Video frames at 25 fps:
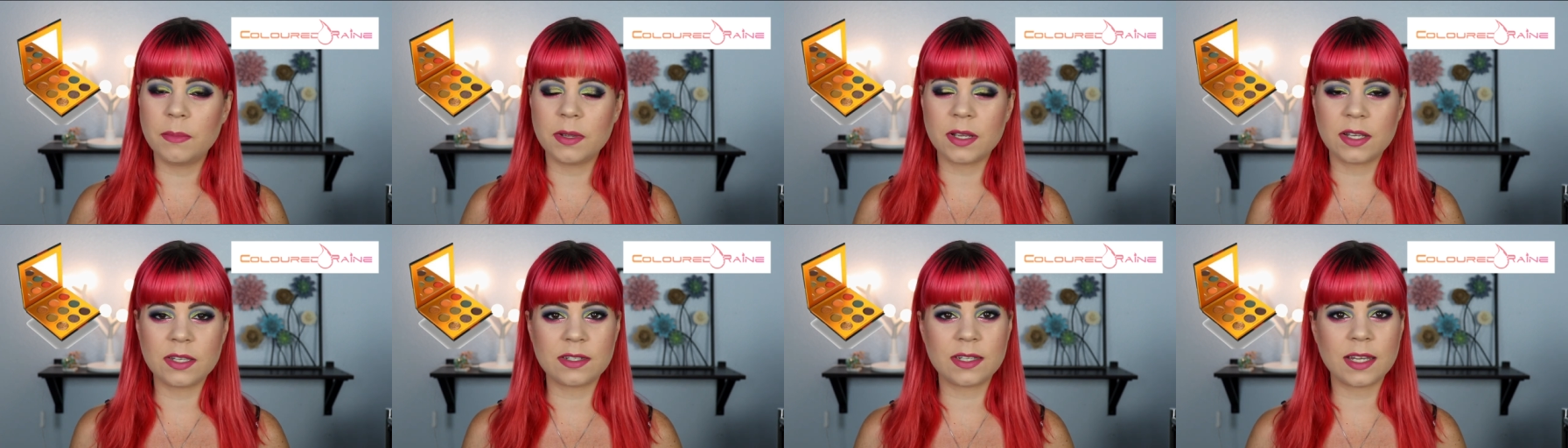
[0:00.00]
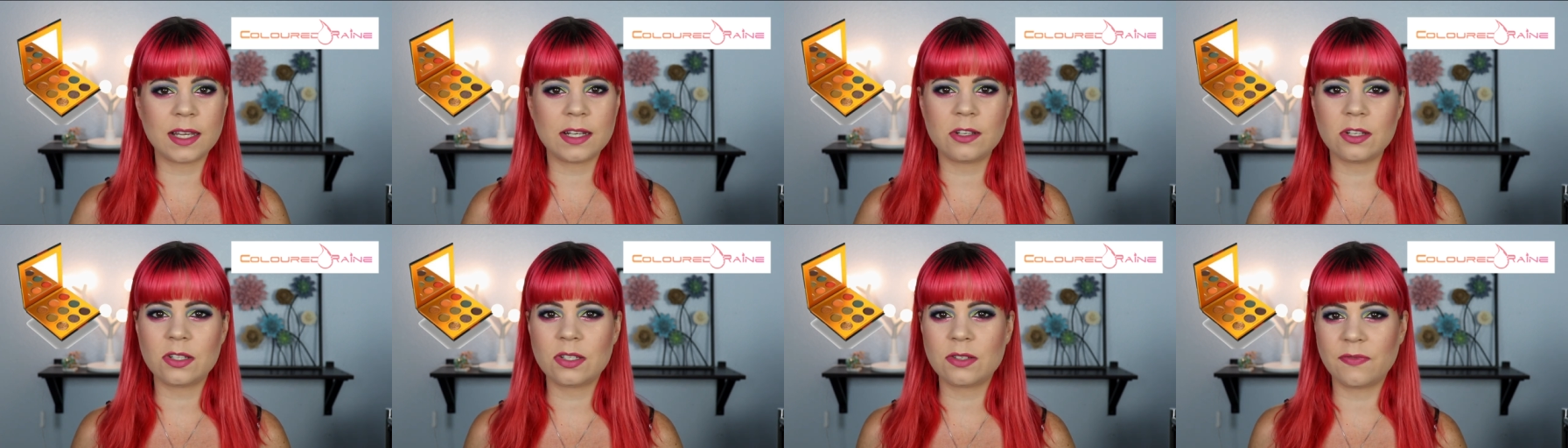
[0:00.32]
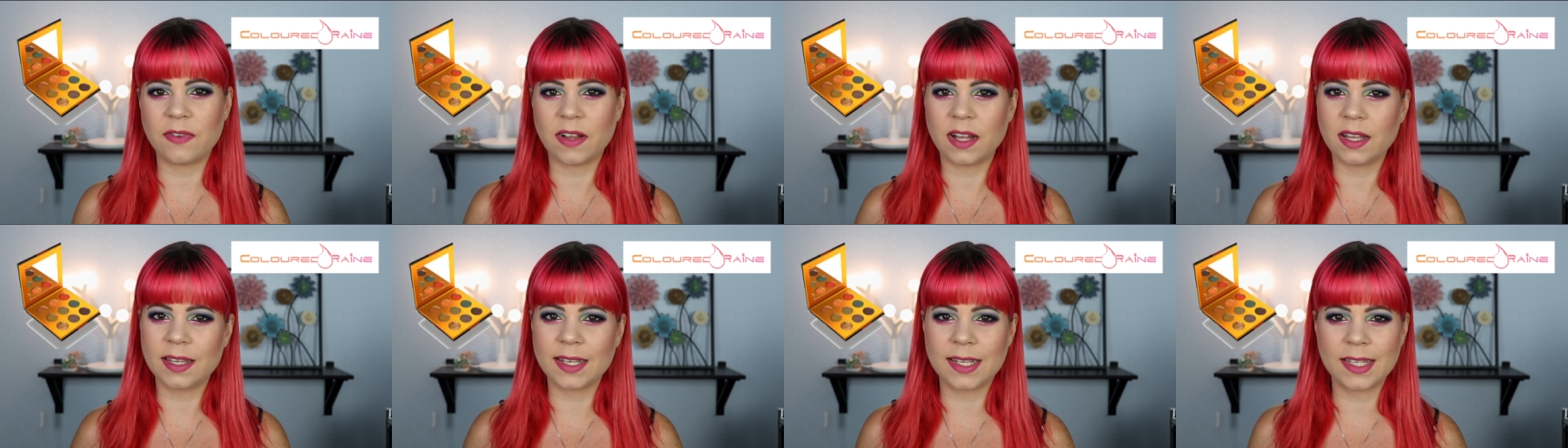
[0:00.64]
because I
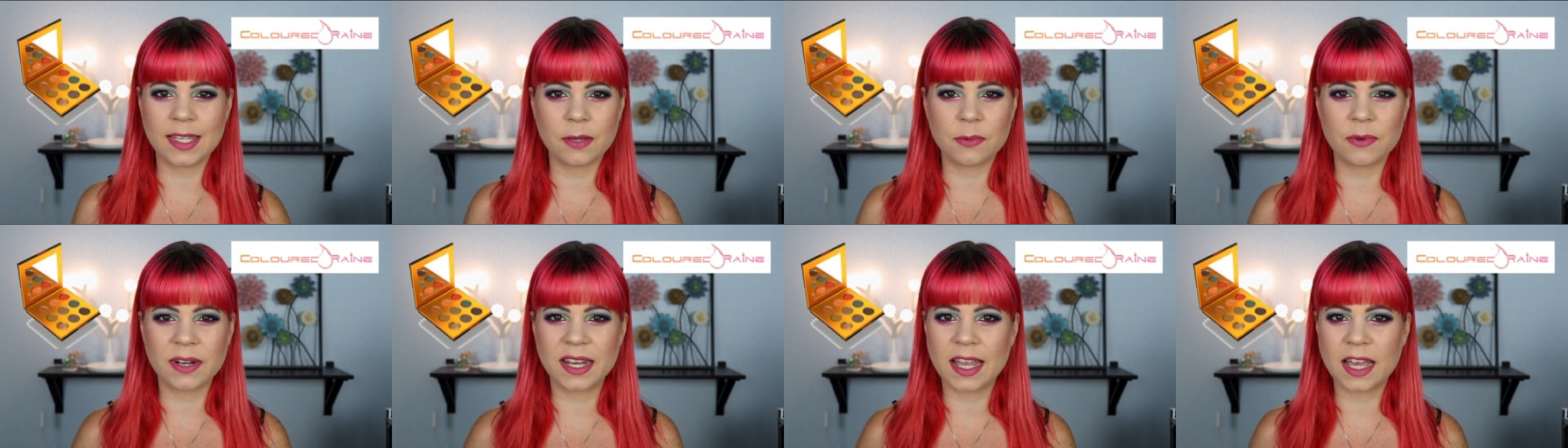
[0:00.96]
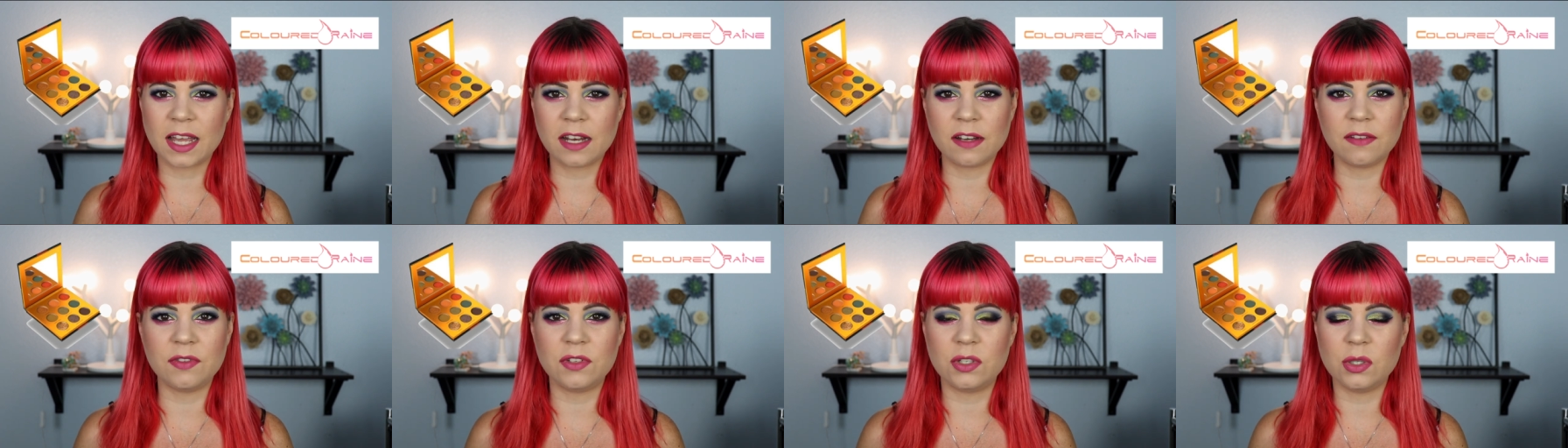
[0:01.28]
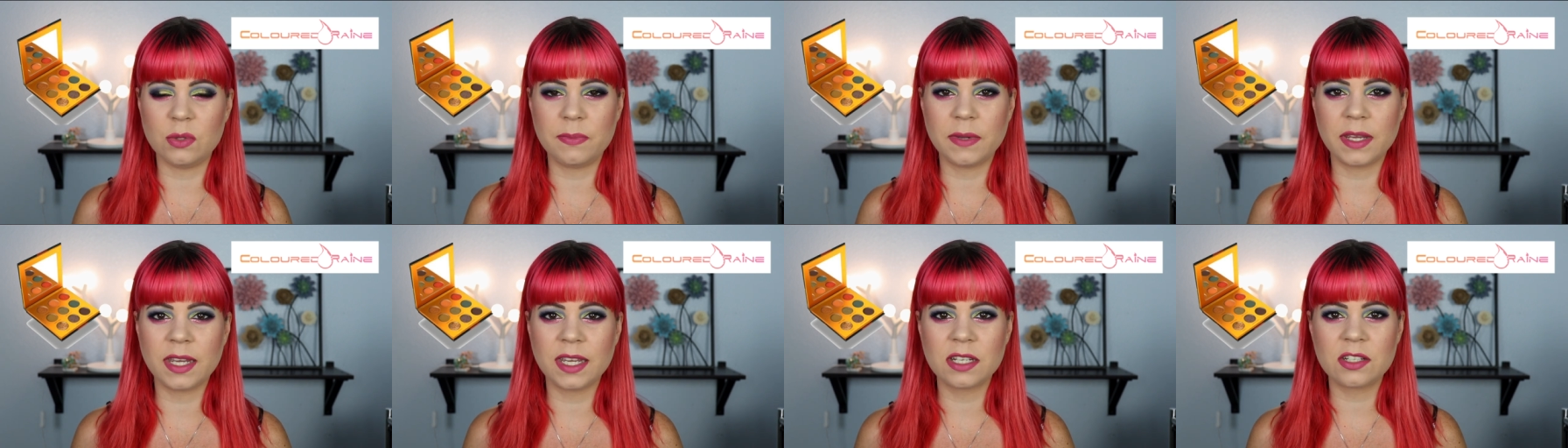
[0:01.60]
just felt like they were kind of
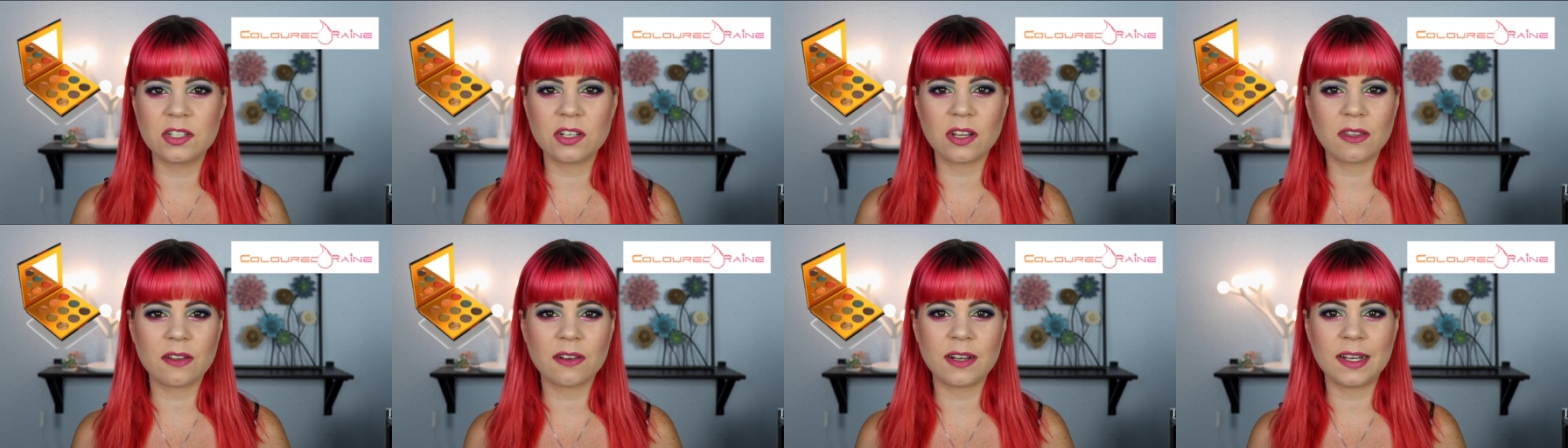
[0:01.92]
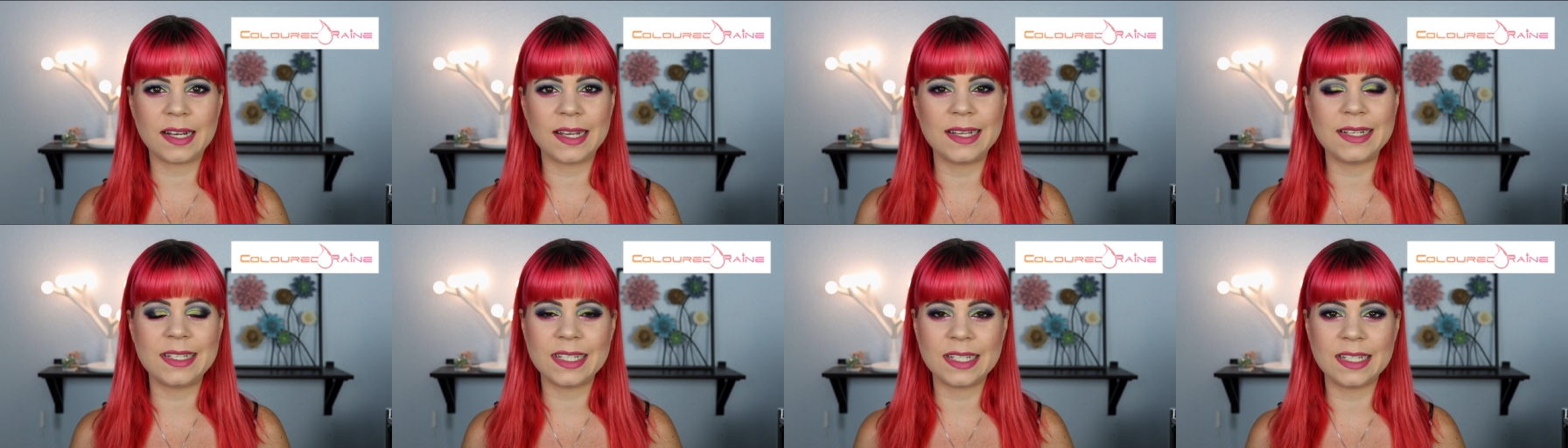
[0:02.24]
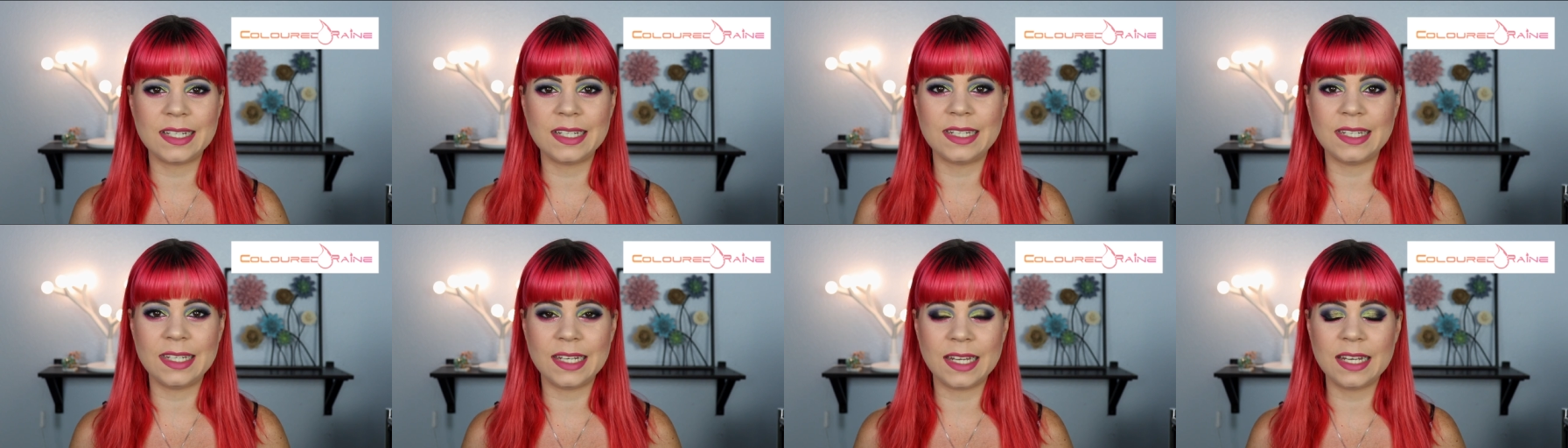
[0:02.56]
duping each other and I
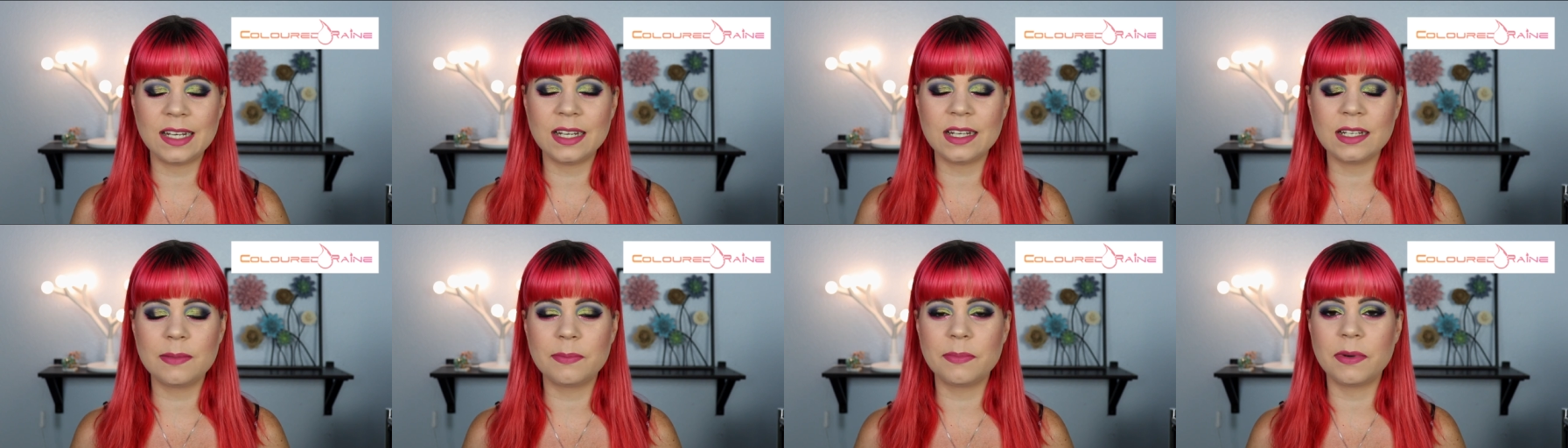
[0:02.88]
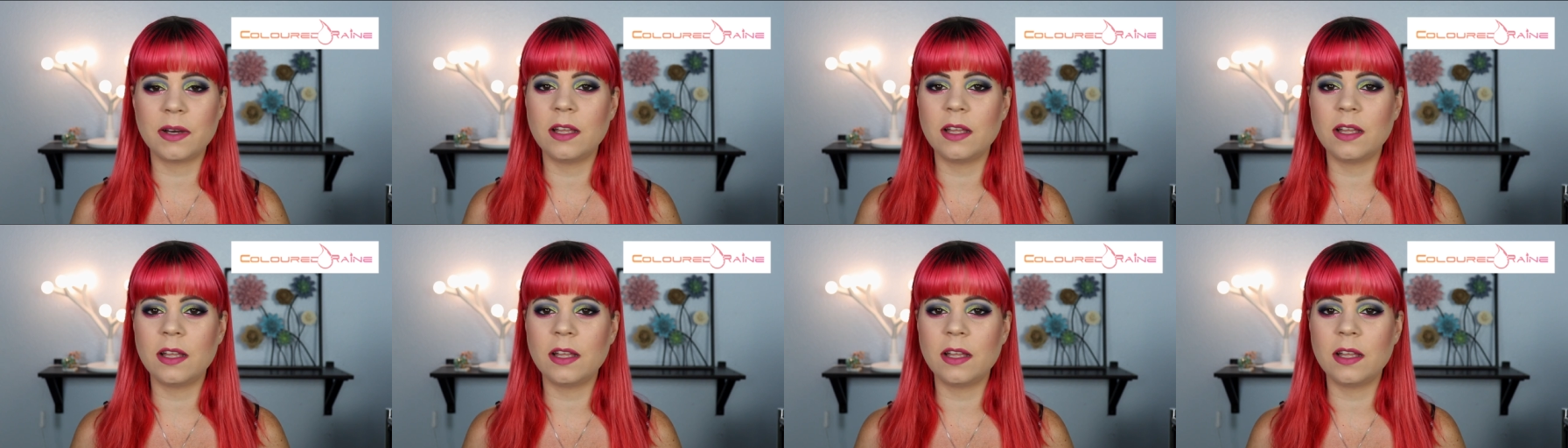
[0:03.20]
didn't need it.